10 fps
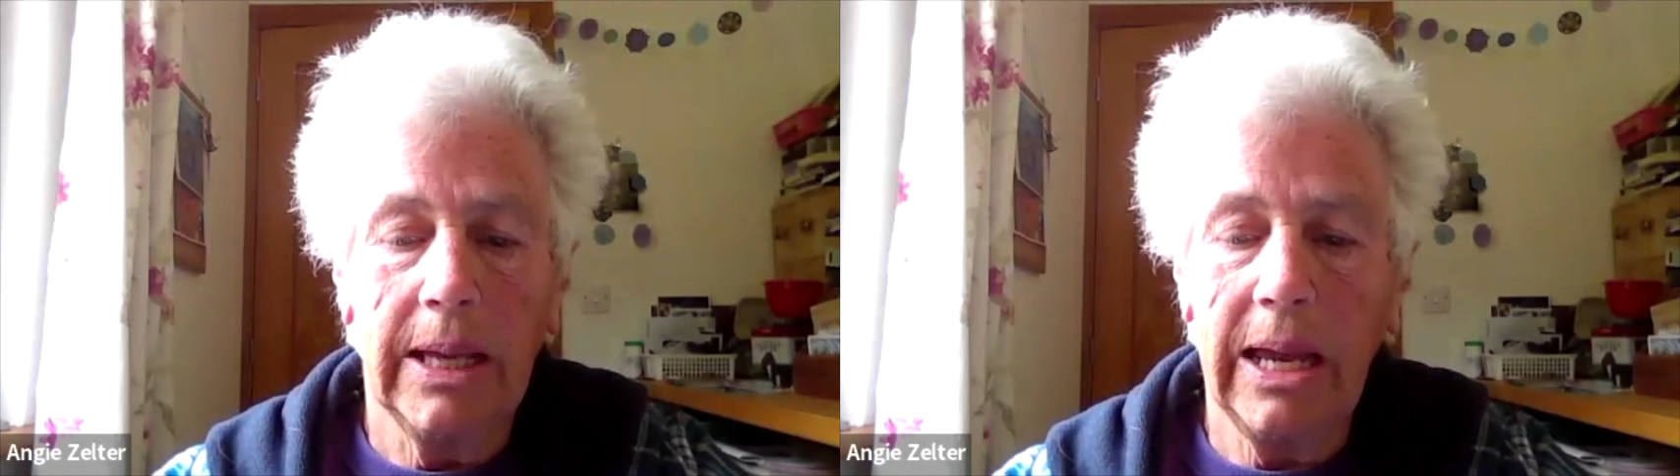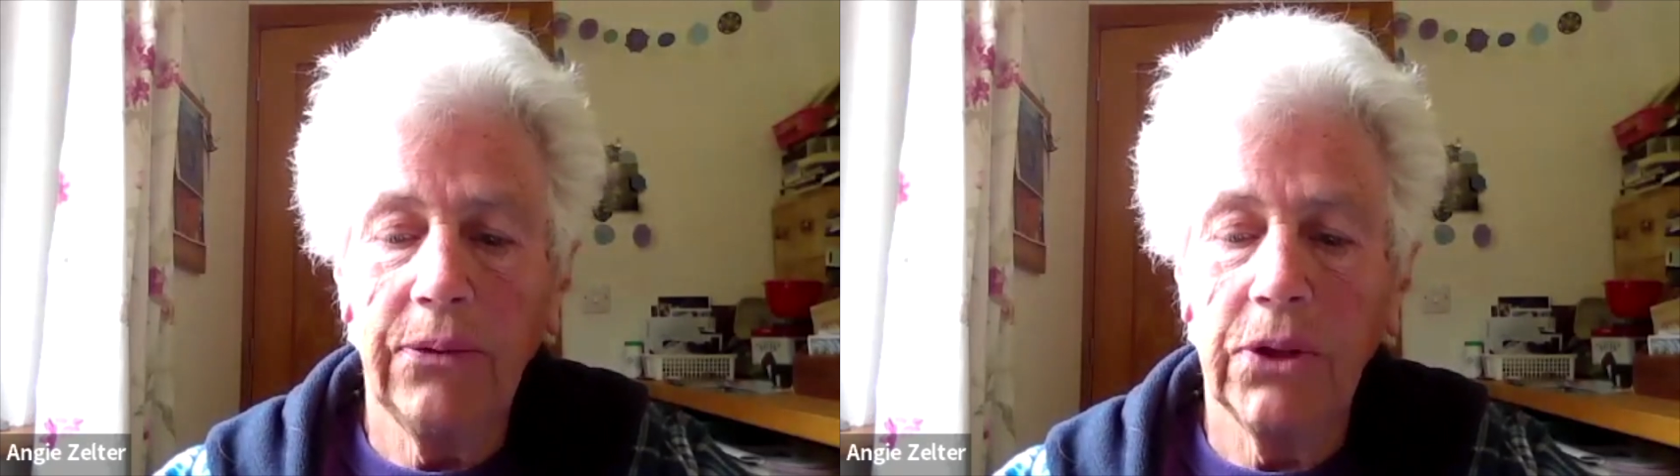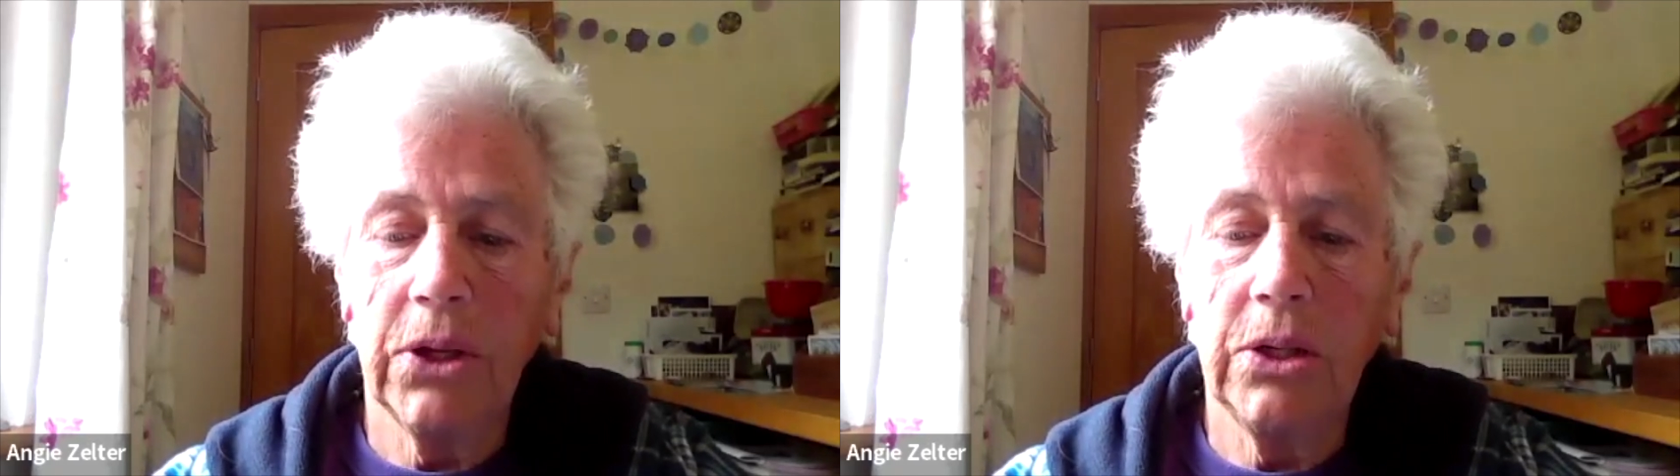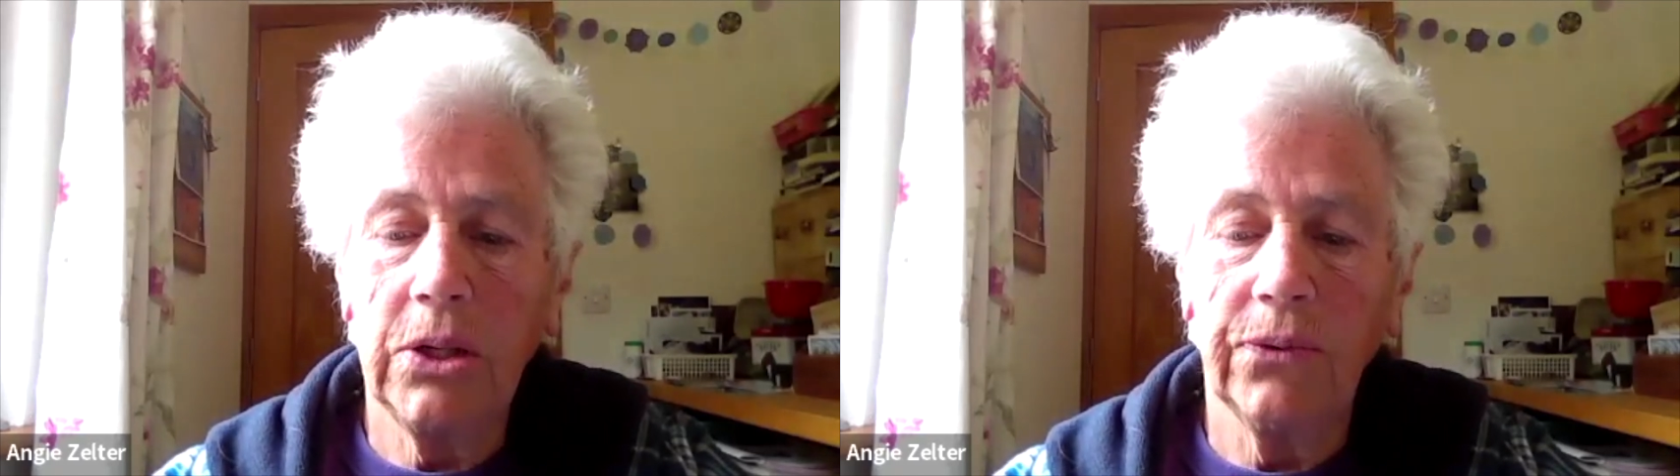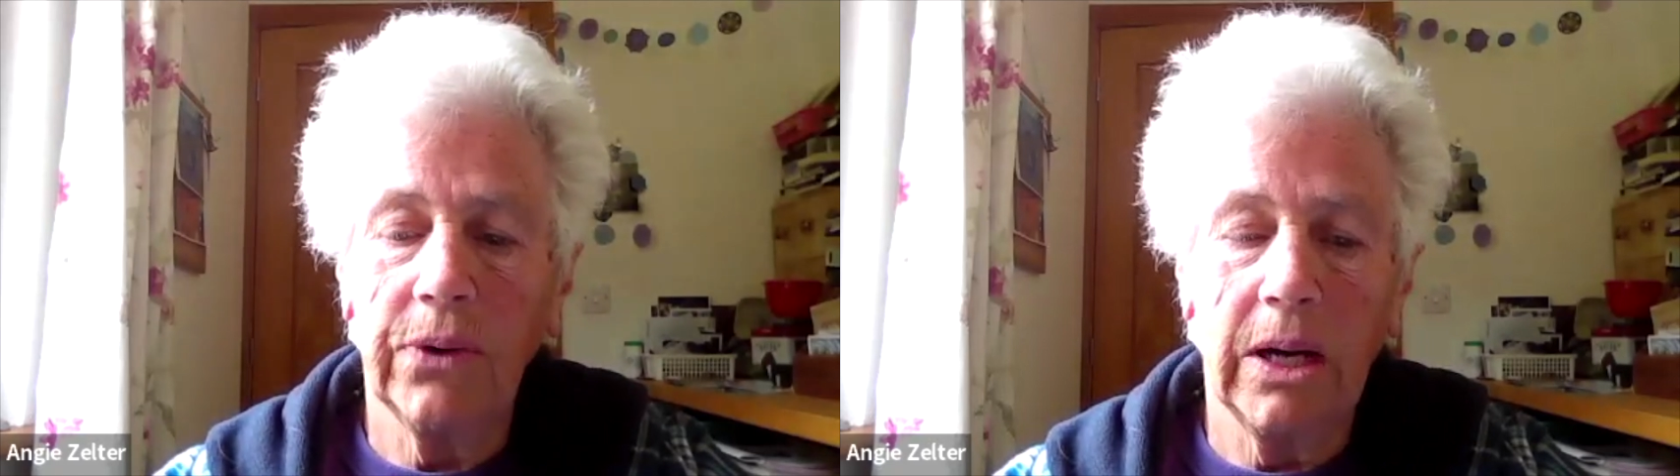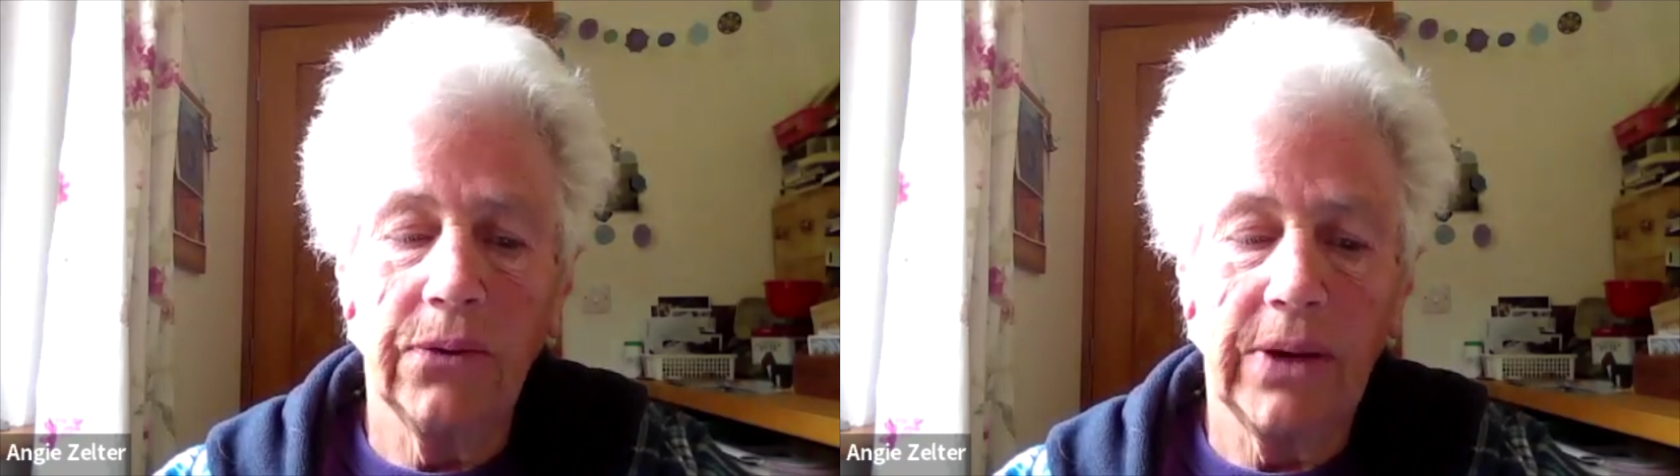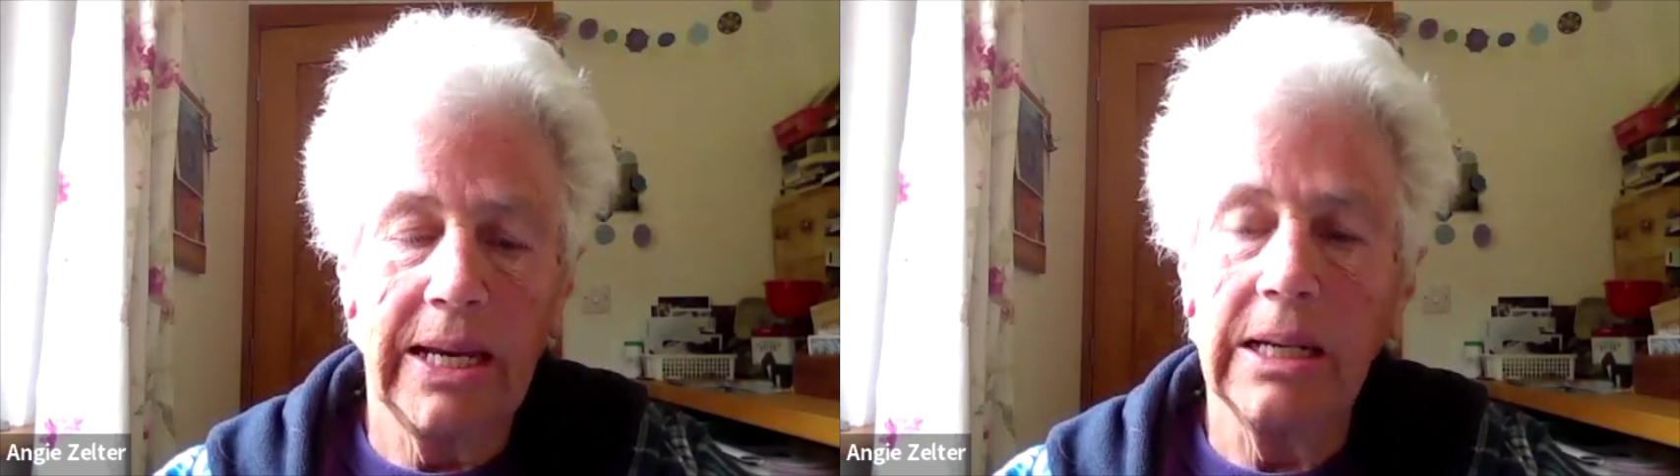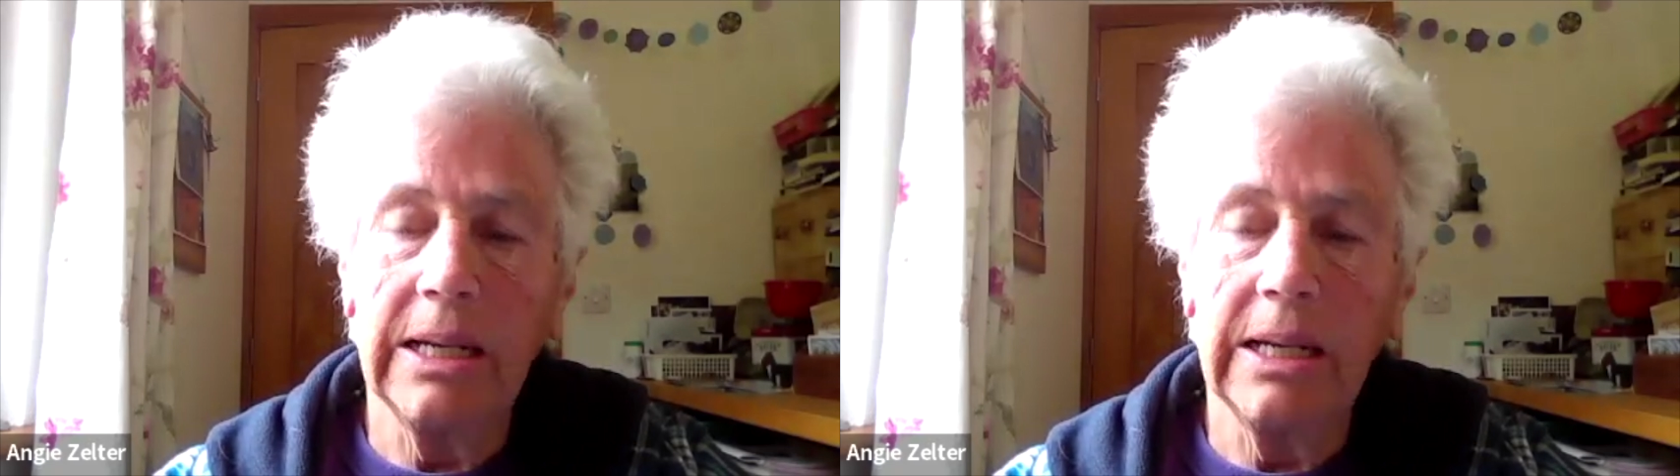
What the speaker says: F-35A